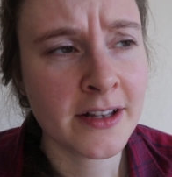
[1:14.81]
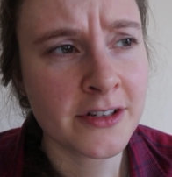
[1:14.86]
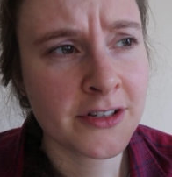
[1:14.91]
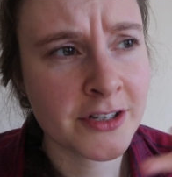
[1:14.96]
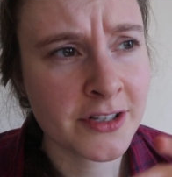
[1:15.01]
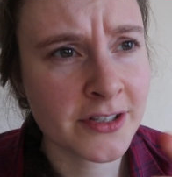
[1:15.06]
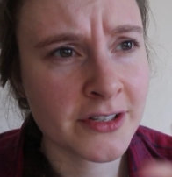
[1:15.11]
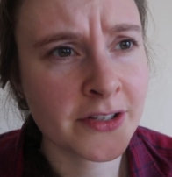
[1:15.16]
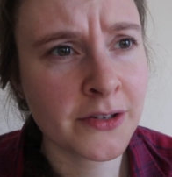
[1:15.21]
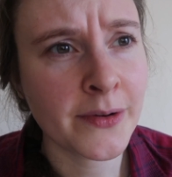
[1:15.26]

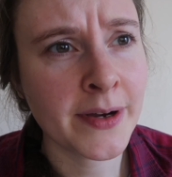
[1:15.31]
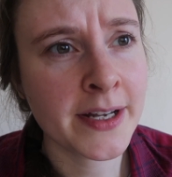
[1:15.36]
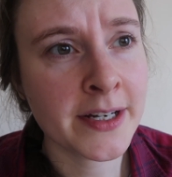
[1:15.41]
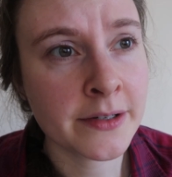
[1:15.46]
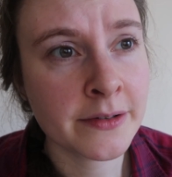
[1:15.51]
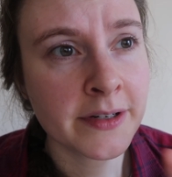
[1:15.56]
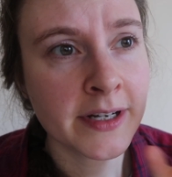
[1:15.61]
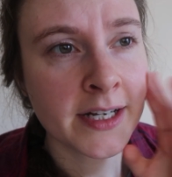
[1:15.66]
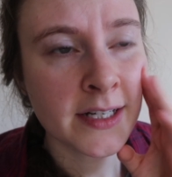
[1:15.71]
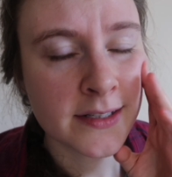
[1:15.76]
just so I
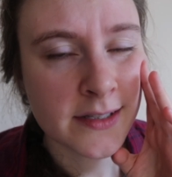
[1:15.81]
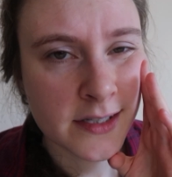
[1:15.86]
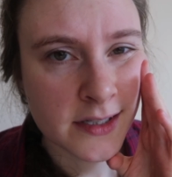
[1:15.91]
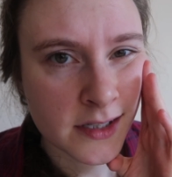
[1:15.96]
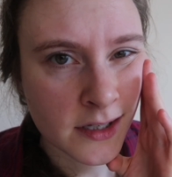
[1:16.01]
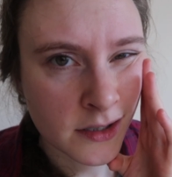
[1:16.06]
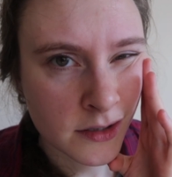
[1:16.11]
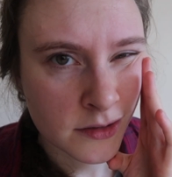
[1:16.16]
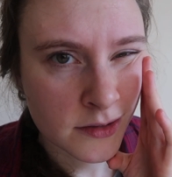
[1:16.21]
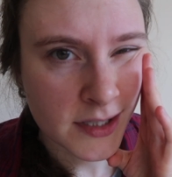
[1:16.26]
don't get
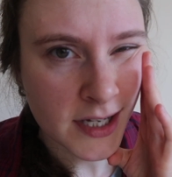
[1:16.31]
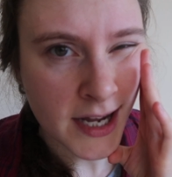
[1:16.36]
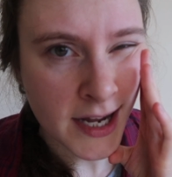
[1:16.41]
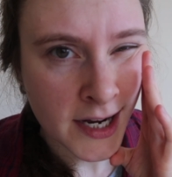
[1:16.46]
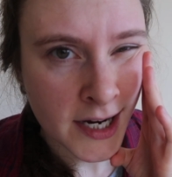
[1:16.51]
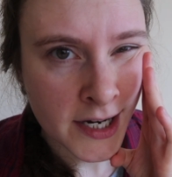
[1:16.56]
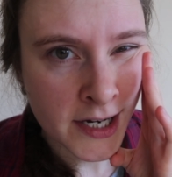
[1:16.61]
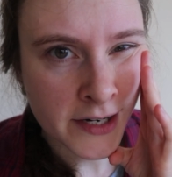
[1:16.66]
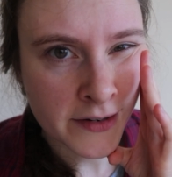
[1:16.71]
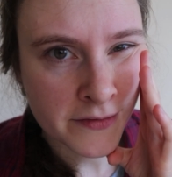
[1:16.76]
so
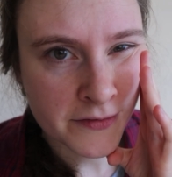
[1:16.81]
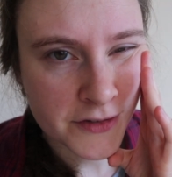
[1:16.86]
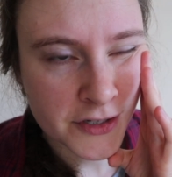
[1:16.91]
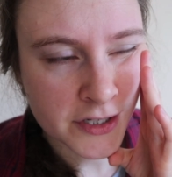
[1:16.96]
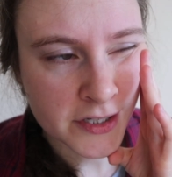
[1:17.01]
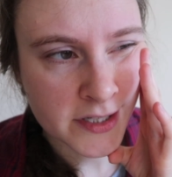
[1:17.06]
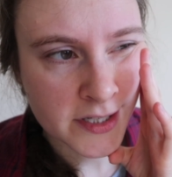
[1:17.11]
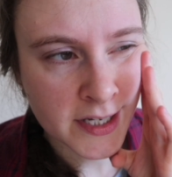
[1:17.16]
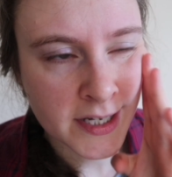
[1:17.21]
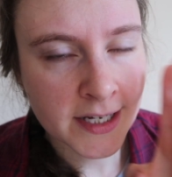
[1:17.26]
tired of
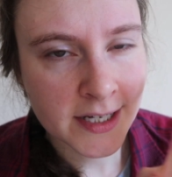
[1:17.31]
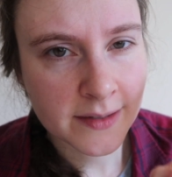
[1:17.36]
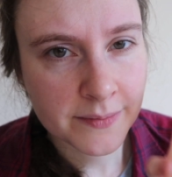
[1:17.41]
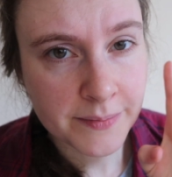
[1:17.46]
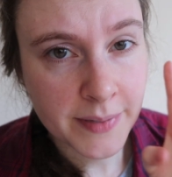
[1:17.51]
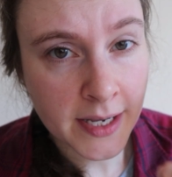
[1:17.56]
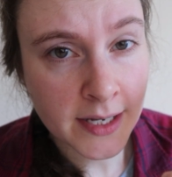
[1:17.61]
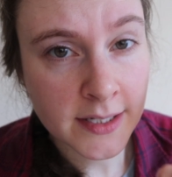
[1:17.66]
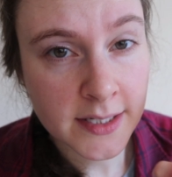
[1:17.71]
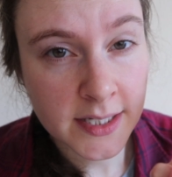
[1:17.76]
just
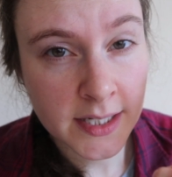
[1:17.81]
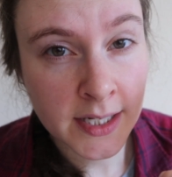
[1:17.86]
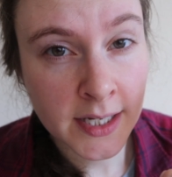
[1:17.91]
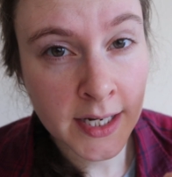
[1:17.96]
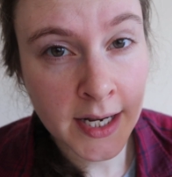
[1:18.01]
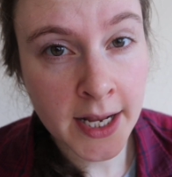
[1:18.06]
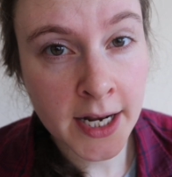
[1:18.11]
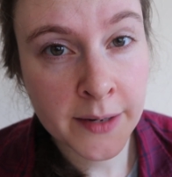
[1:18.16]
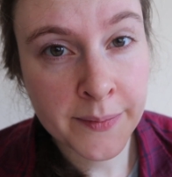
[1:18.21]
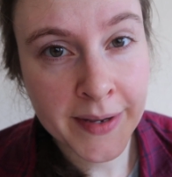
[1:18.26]
like painting
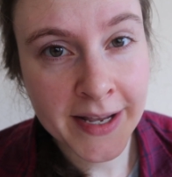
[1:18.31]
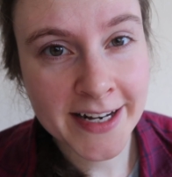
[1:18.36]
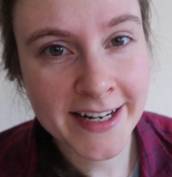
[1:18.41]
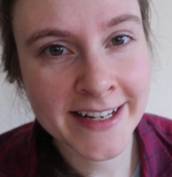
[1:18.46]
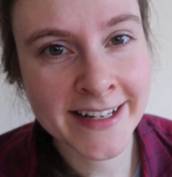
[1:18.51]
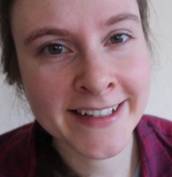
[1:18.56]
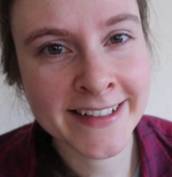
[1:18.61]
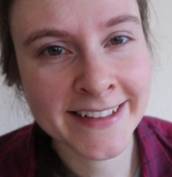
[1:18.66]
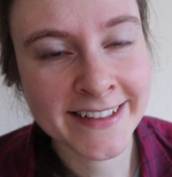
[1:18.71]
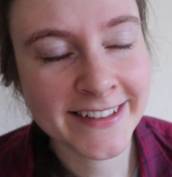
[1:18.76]
and
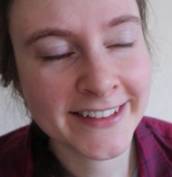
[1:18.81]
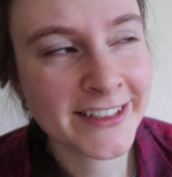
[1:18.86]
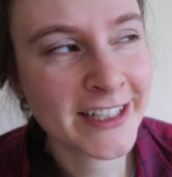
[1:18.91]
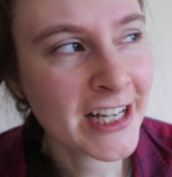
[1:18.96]
animating.